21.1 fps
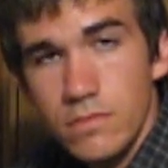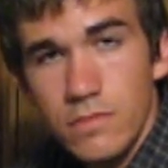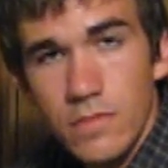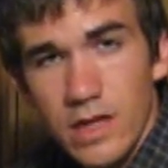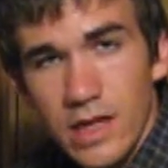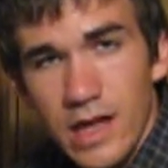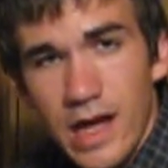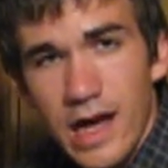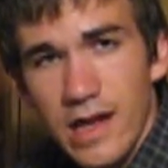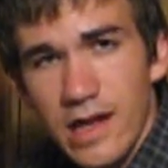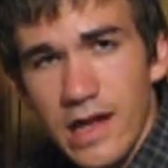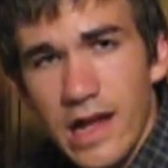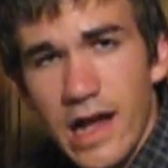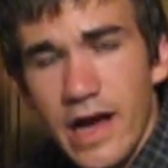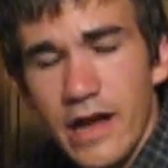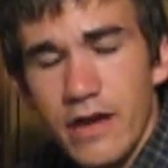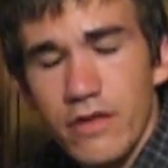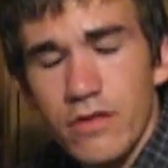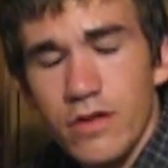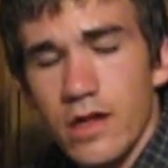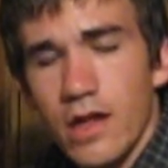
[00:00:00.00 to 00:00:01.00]
lot
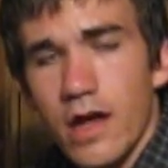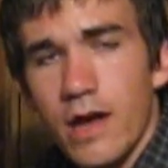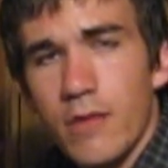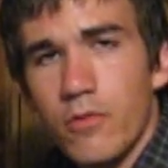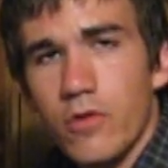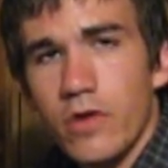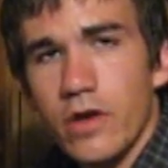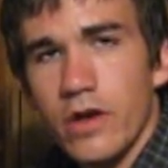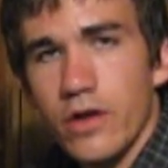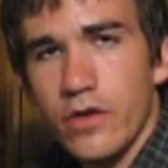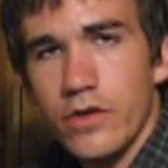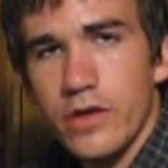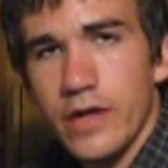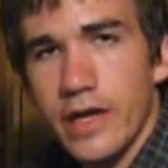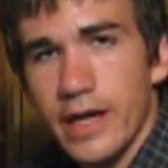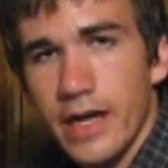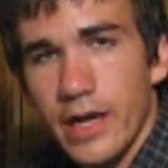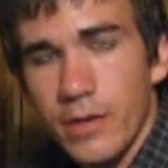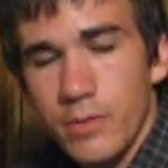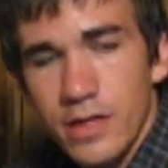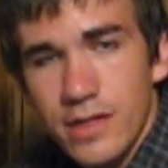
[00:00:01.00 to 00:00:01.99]
lighter, a lot more
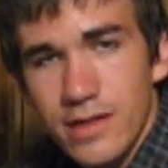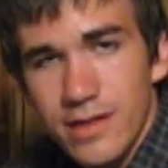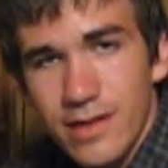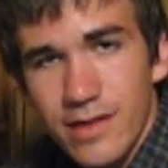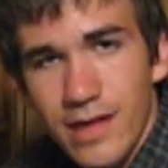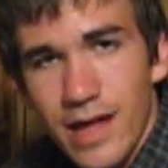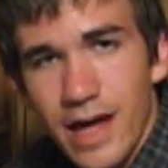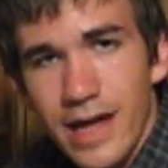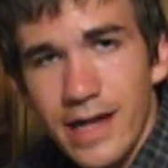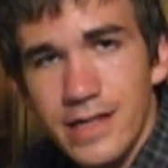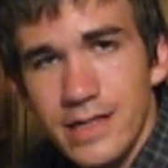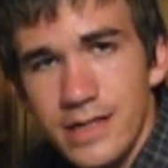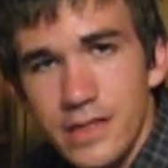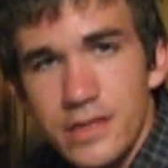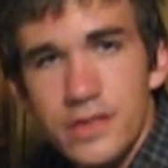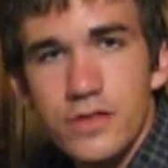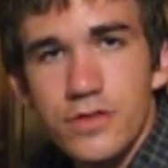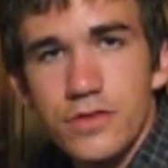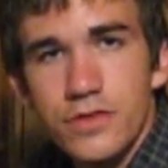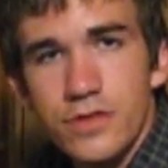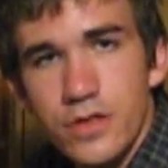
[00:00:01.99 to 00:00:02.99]
aerodynamic, and a lot
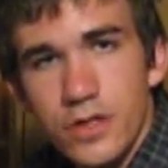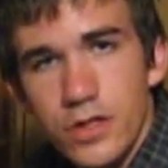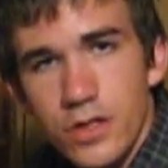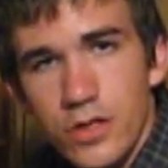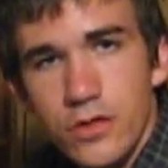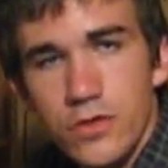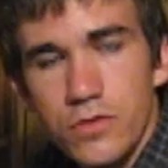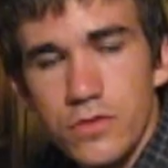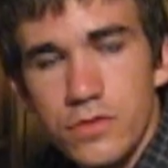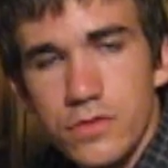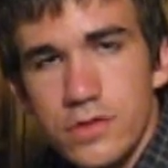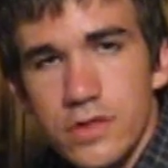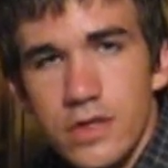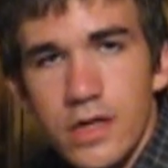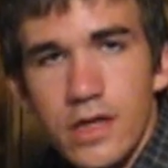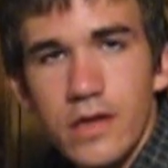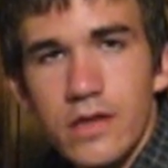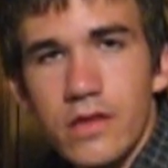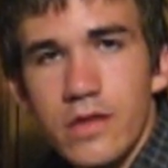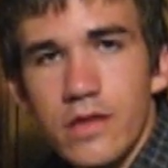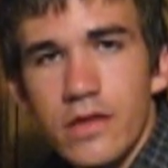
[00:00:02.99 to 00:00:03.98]
easier to use
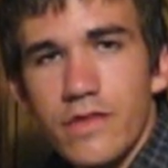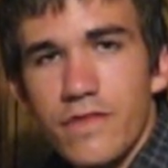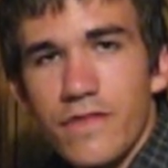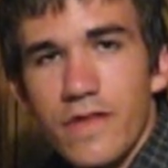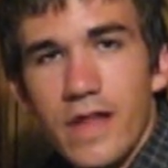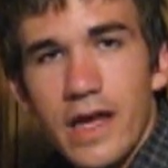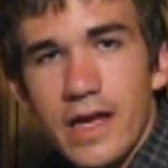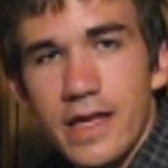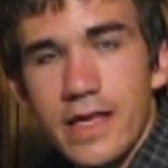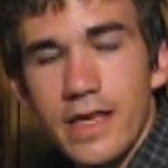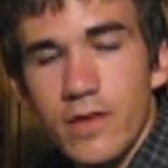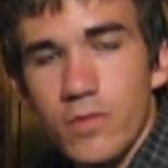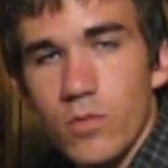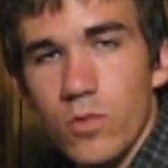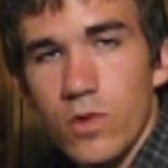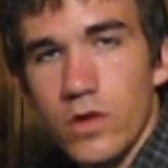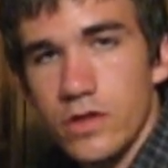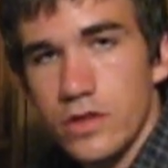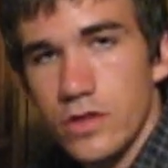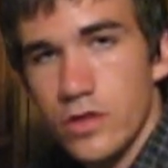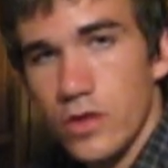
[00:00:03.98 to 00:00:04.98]
than the
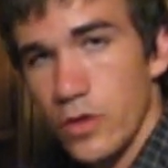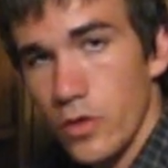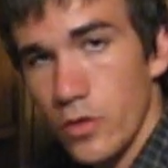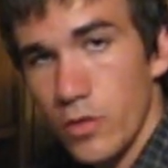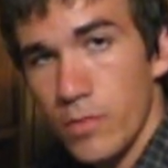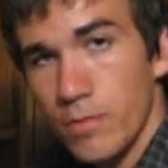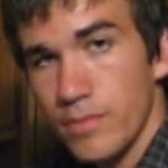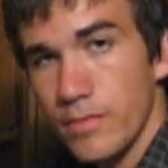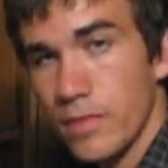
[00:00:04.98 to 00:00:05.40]
FlyCamOne2.